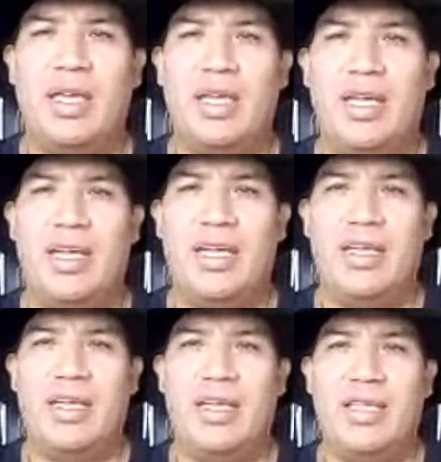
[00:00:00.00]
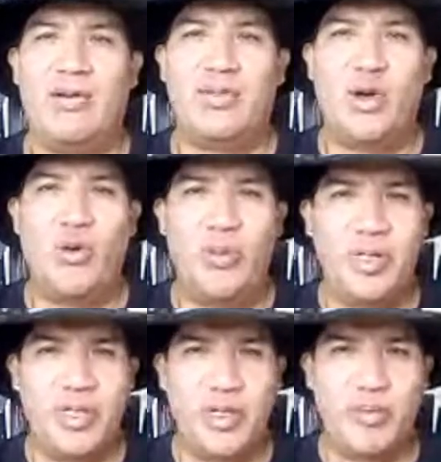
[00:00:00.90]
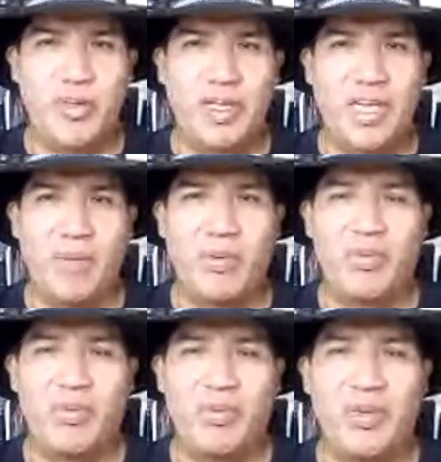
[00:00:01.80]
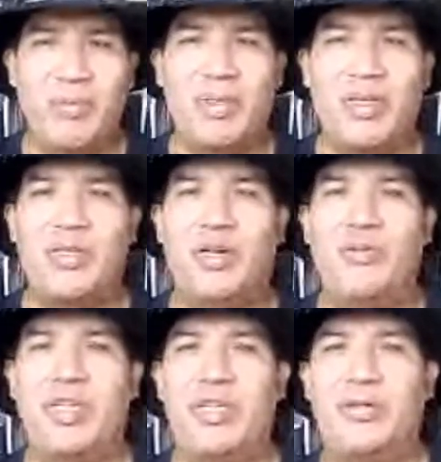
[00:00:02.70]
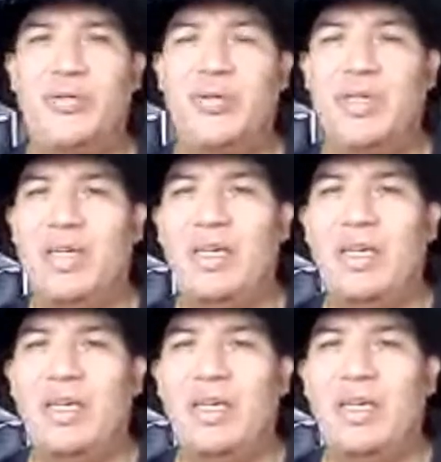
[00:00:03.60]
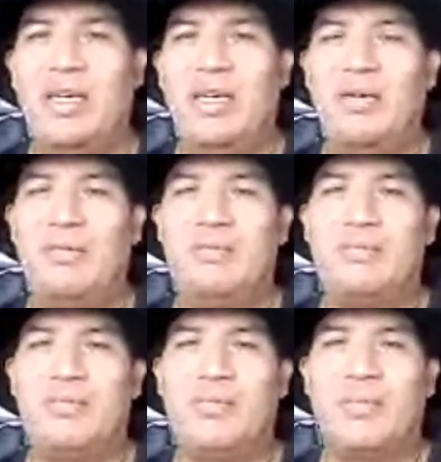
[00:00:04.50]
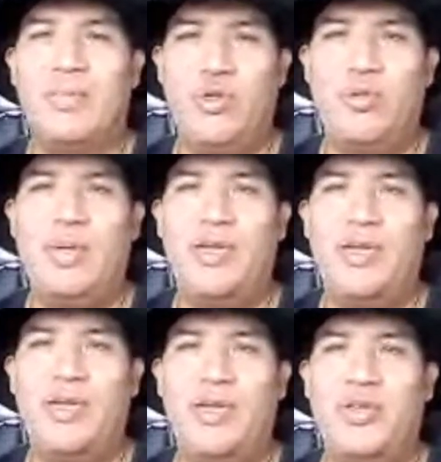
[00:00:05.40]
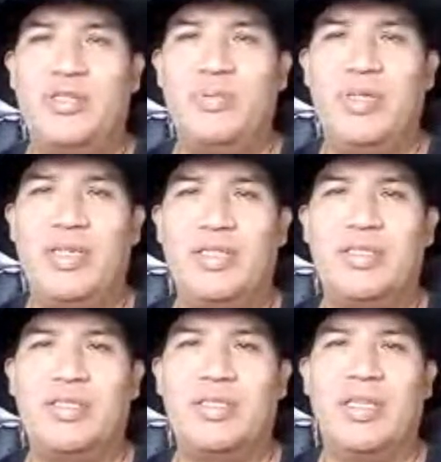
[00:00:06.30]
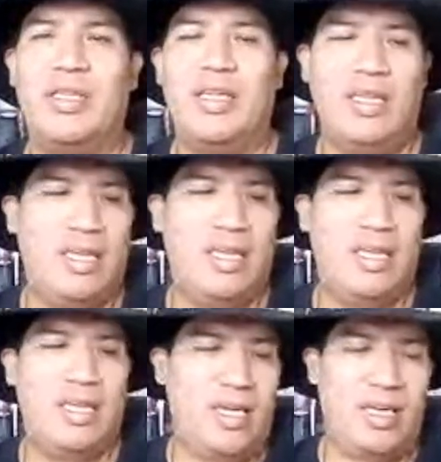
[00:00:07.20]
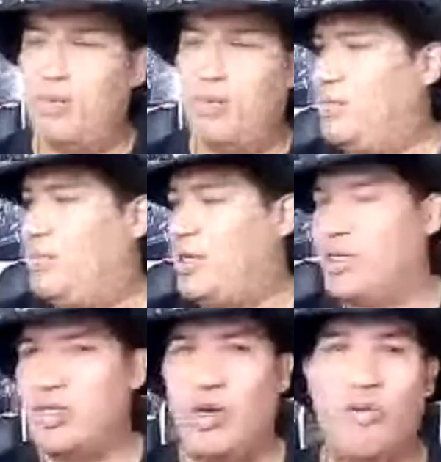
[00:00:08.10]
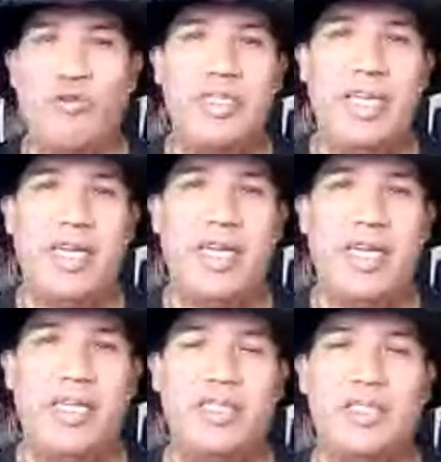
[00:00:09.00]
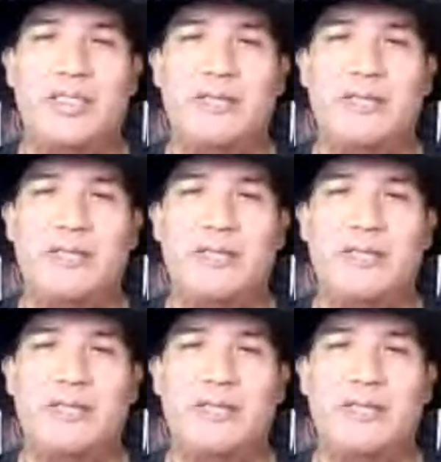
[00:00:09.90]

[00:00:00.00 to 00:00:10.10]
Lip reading: And I was hoping that there would be a couple people on here already who um, knew about this because I'm going to go over a test,